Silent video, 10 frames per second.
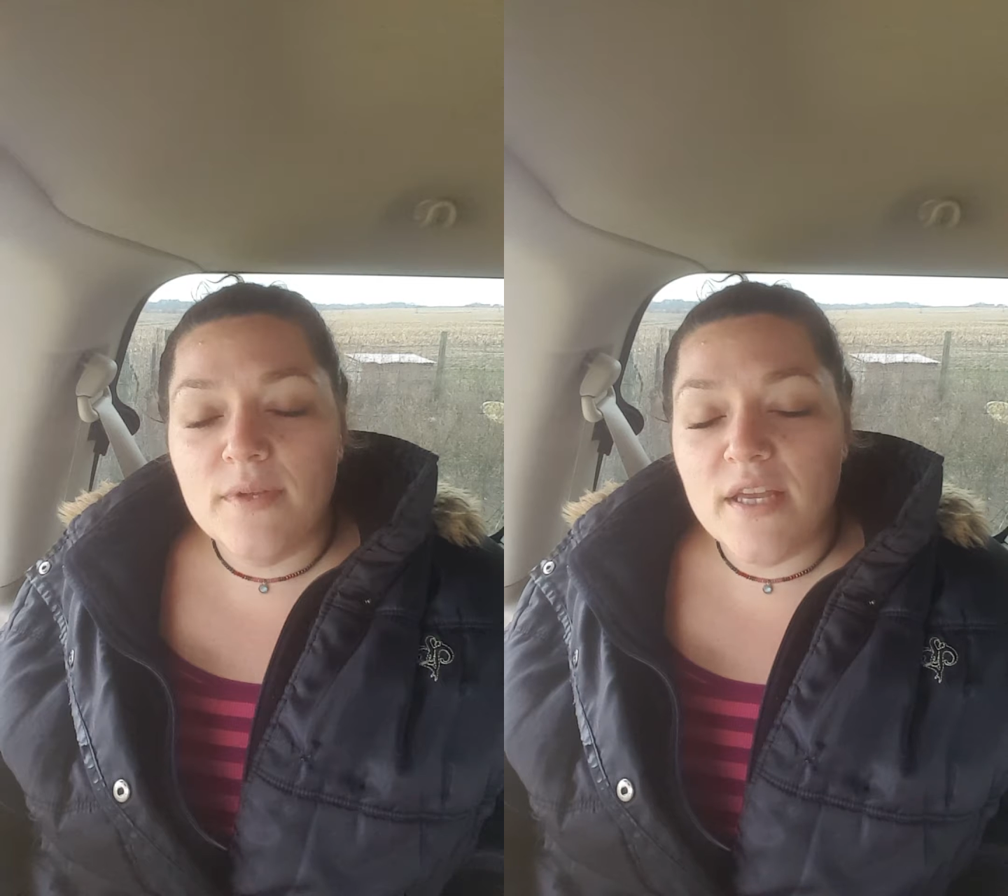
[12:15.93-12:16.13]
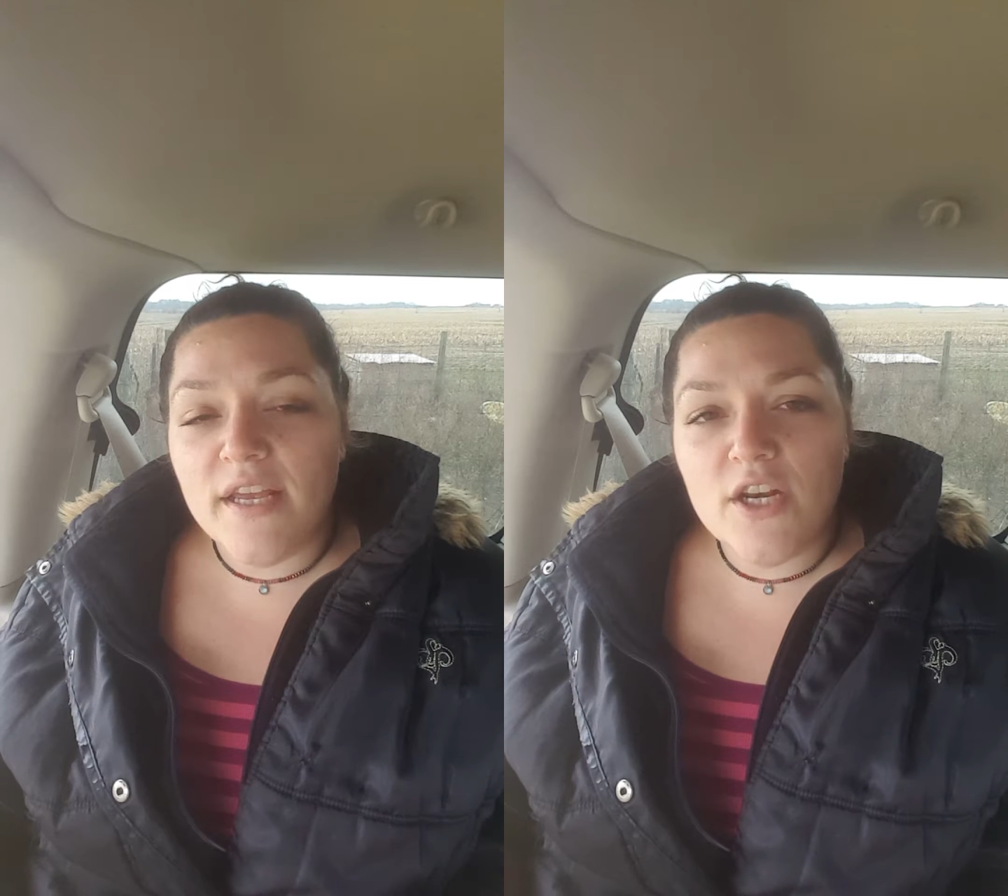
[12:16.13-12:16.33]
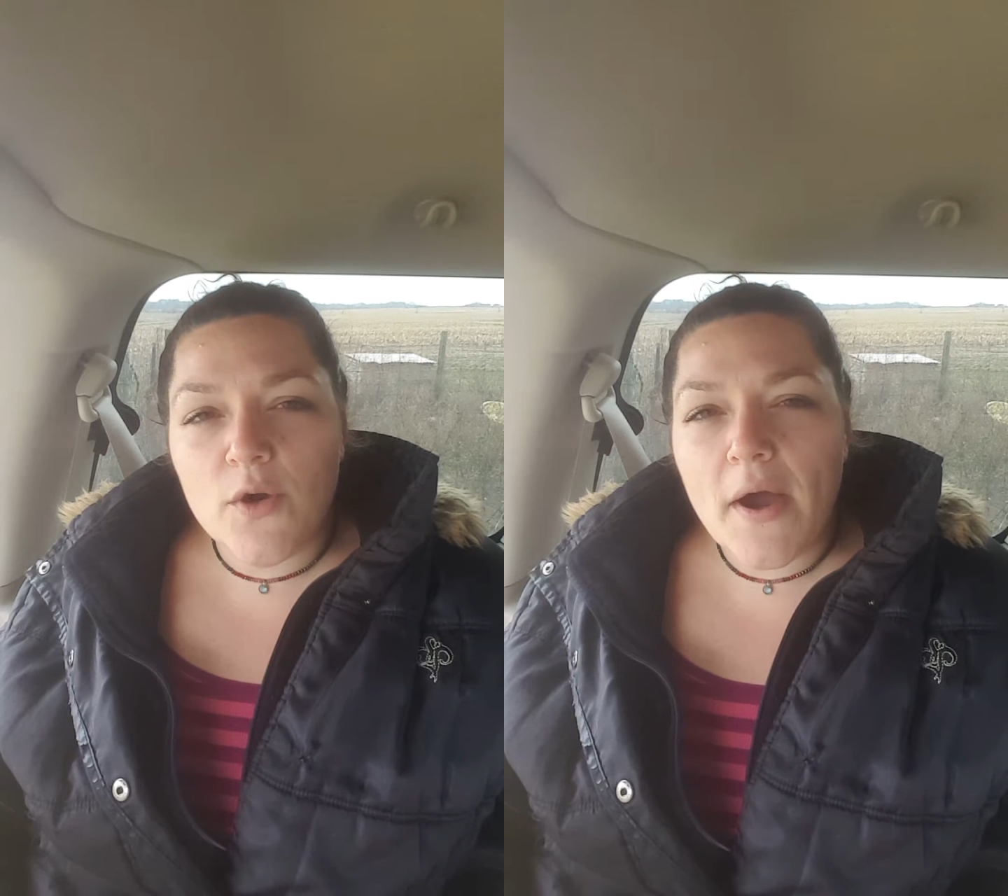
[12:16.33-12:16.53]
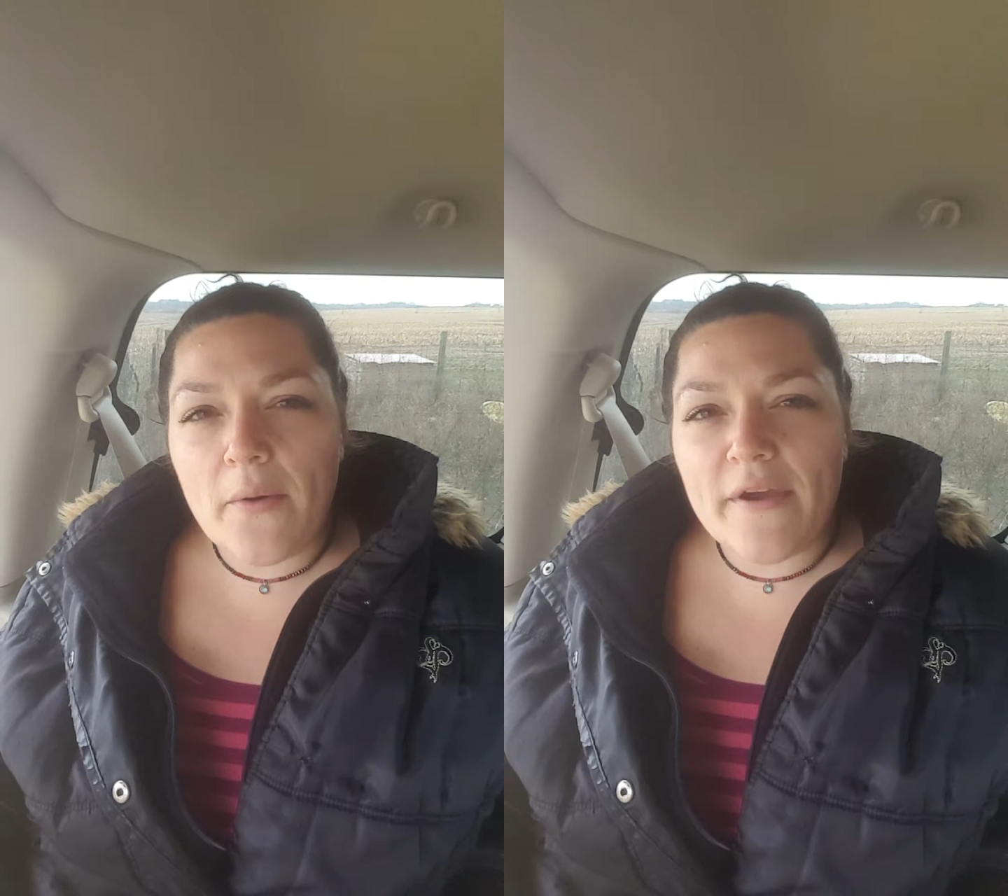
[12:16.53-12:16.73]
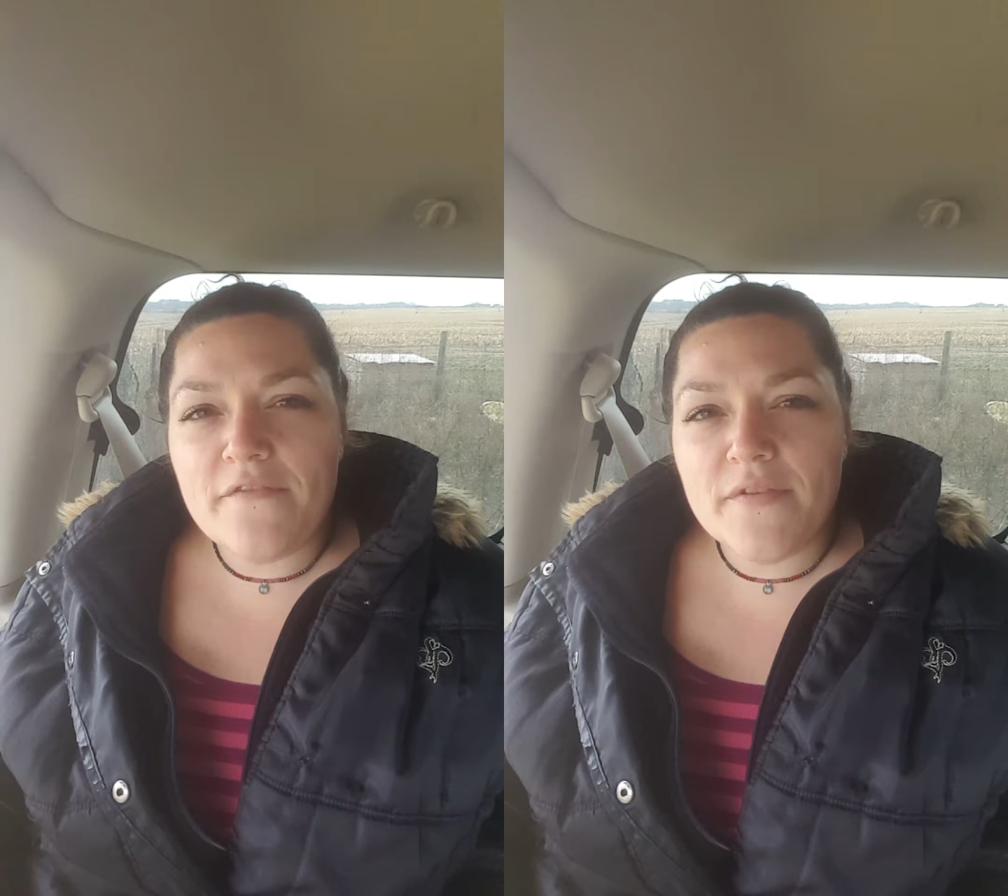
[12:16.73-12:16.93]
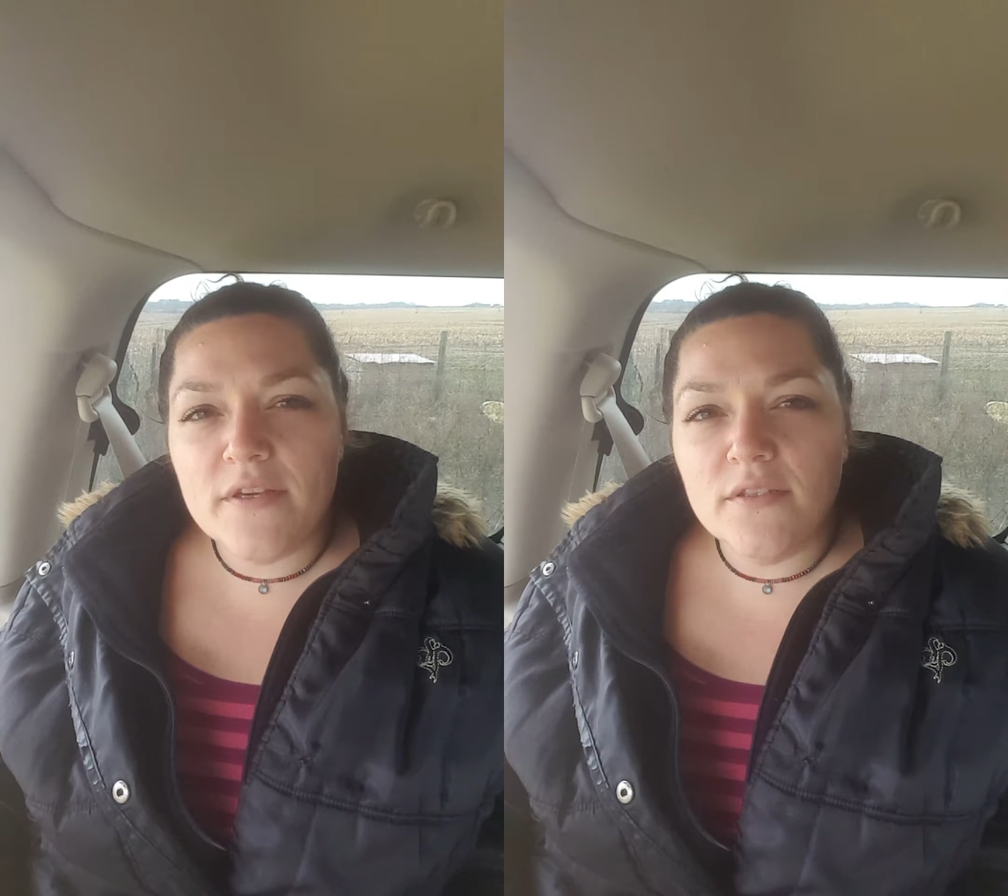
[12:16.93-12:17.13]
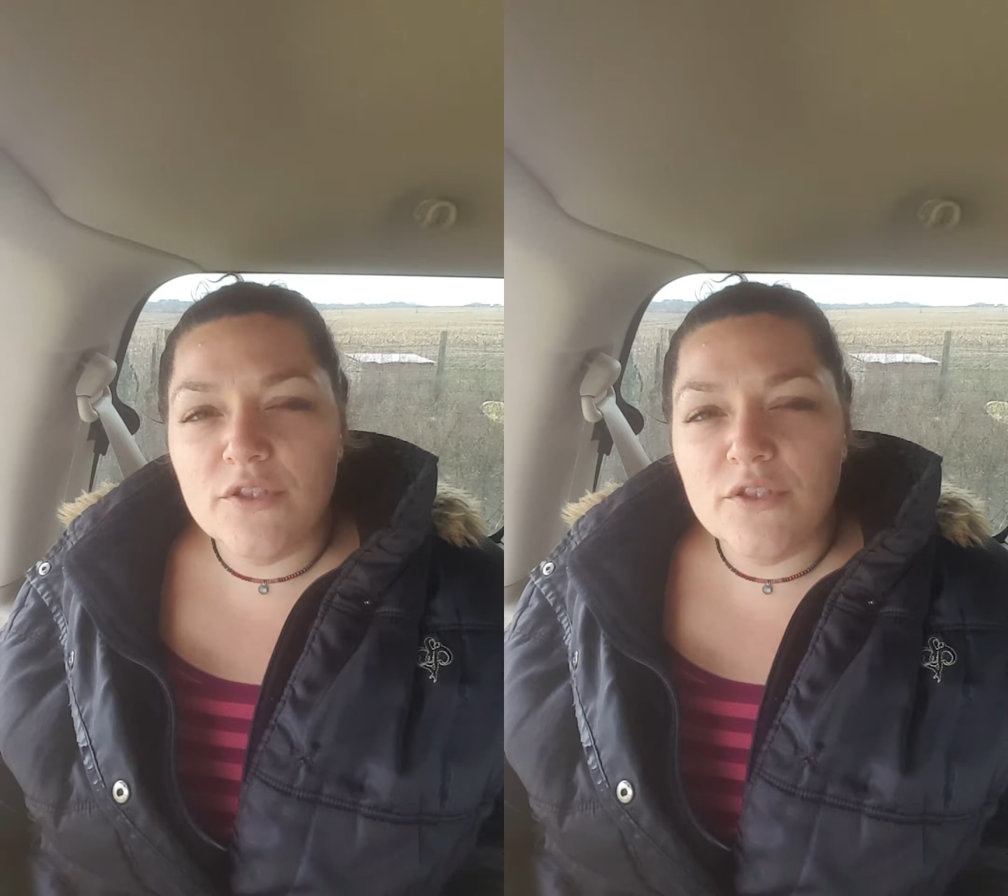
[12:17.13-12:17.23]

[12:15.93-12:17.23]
and I know how I feel.